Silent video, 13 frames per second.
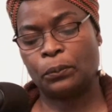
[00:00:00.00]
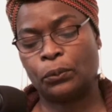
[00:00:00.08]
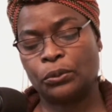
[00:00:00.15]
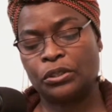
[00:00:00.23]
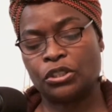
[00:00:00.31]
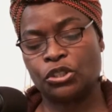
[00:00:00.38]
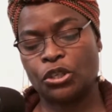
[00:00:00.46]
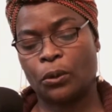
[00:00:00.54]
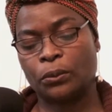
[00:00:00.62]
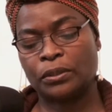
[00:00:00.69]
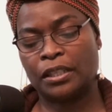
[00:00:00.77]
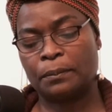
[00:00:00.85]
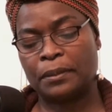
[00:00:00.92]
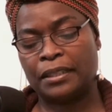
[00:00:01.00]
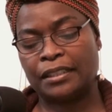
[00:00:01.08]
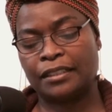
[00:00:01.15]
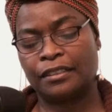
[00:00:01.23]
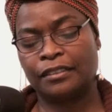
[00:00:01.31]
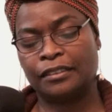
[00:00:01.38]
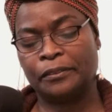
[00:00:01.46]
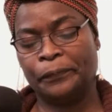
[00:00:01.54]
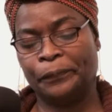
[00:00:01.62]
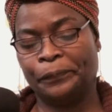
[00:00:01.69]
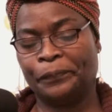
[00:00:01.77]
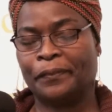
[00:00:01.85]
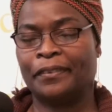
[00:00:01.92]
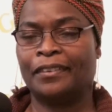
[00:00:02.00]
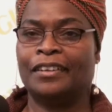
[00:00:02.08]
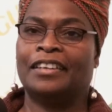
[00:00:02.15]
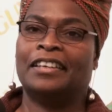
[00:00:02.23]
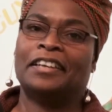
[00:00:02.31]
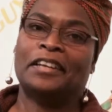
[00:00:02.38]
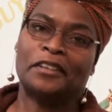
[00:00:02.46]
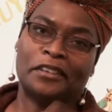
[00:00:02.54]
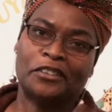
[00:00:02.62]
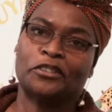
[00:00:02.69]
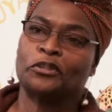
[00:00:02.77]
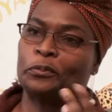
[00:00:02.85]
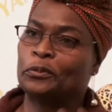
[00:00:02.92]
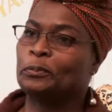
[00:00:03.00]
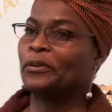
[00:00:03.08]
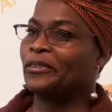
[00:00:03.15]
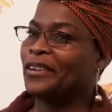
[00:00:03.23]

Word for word: choked him a little. And then it just will progress.